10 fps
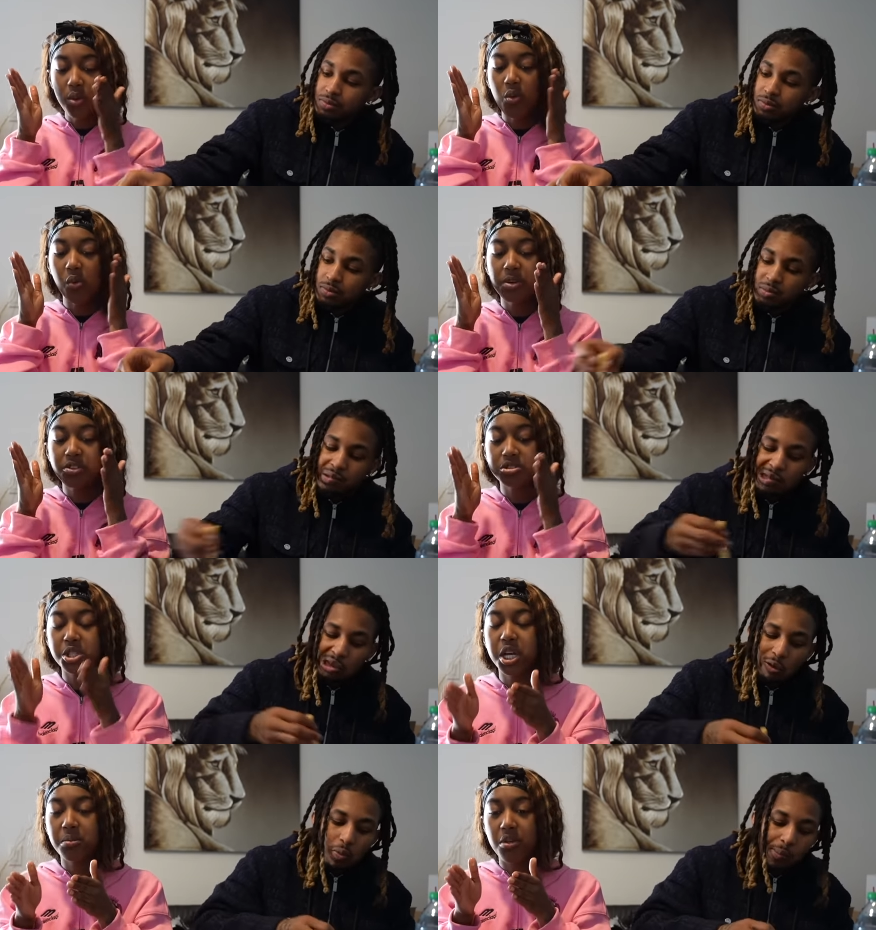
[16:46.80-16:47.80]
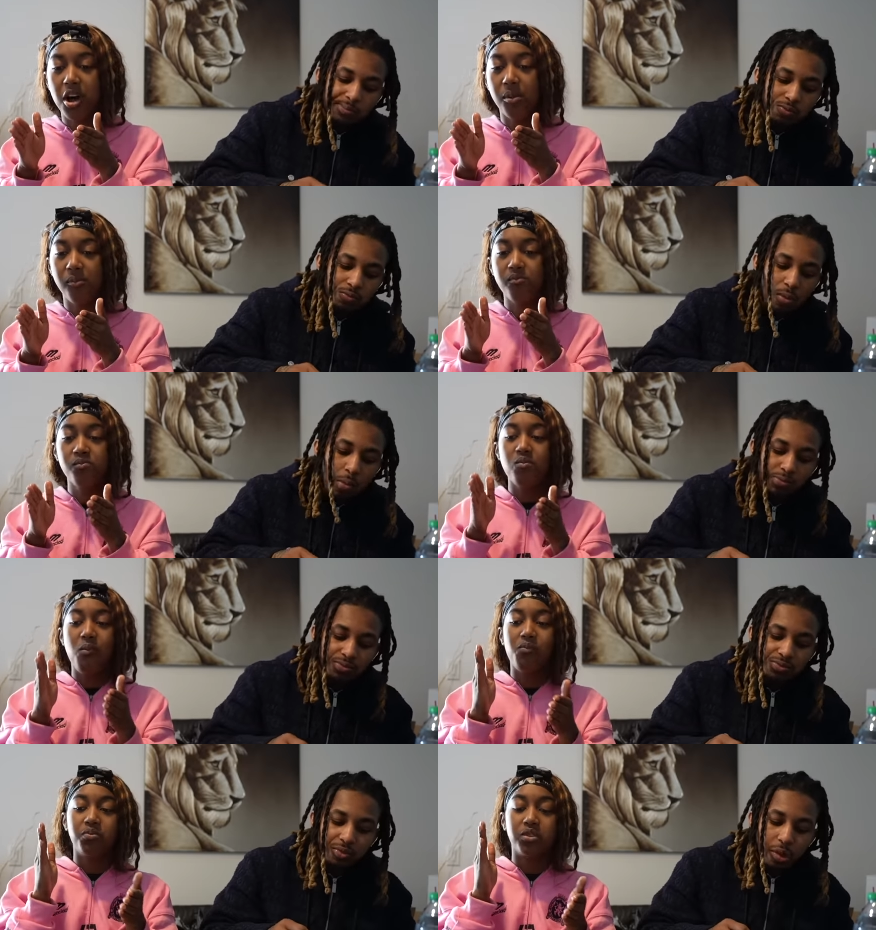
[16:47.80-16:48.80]
Speaker 1: gonna be on the same block,
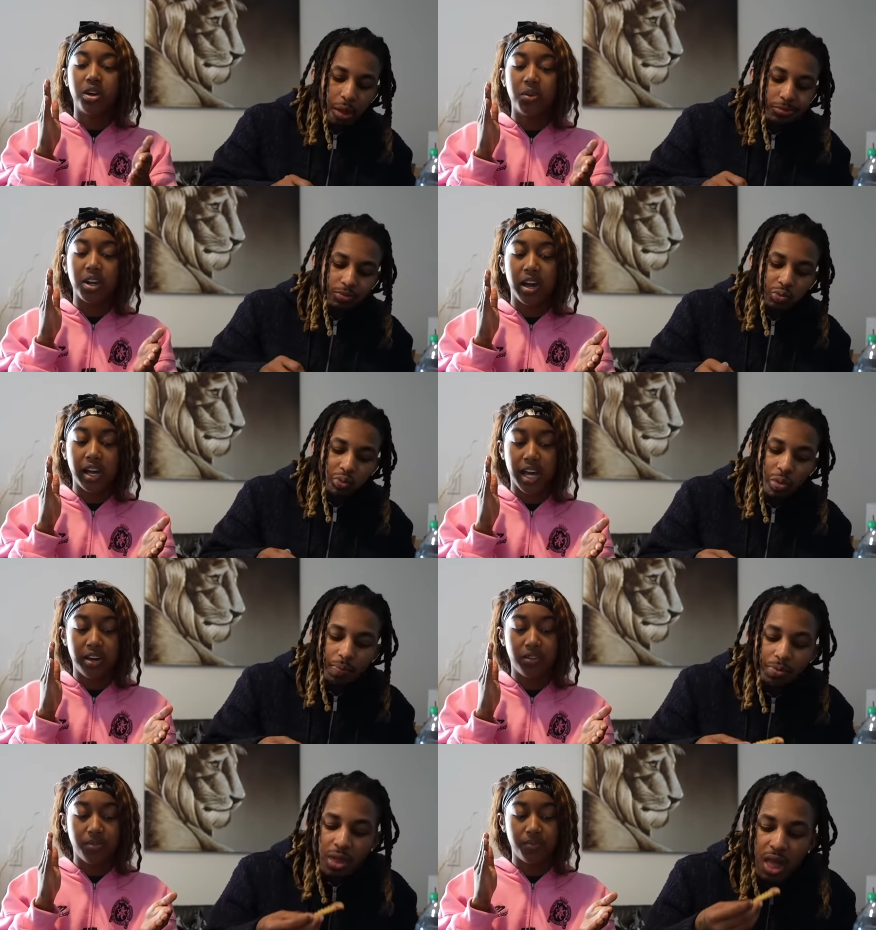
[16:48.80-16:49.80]
I want to have